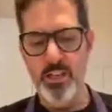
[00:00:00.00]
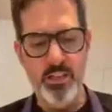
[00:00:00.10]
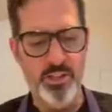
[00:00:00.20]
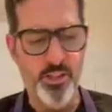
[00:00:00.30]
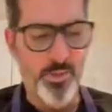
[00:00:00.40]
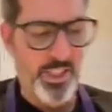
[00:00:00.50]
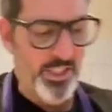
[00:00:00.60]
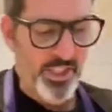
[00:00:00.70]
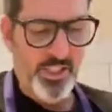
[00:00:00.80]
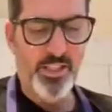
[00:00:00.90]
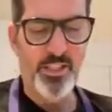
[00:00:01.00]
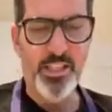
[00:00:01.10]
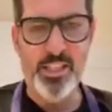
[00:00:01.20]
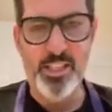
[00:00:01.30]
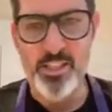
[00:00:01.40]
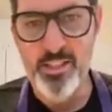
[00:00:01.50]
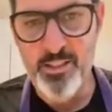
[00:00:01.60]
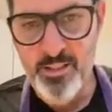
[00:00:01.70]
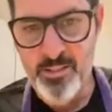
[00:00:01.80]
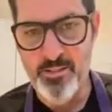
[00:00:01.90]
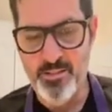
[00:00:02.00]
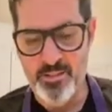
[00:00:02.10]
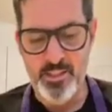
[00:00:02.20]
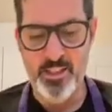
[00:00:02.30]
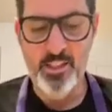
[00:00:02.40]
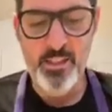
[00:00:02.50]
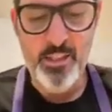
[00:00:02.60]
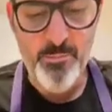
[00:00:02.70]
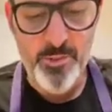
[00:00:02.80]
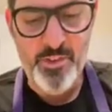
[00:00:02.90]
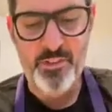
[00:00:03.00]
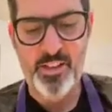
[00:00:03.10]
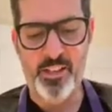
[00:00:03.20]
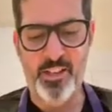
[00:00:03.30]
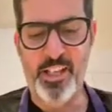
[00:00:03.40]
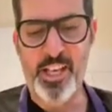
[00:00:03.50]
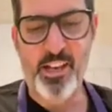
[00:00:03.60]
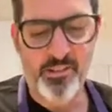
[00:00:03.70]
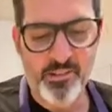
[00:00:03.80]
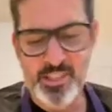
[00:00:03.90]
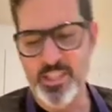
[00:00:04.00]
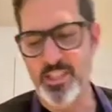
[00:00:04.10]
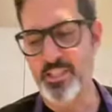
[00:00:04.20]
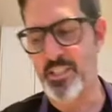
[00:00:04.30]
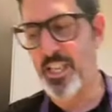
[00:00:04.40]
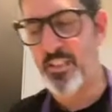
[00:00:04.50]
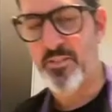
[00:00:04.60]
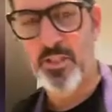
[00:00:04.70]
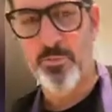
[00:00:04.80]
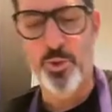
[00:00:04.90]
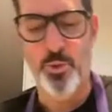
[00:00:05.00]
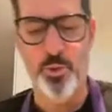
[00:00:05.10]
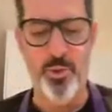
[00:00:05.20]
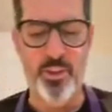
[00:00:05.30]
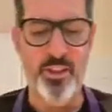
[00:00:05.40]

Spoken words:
So you want to just knead it, move it around on the counter until it's kind of smooth.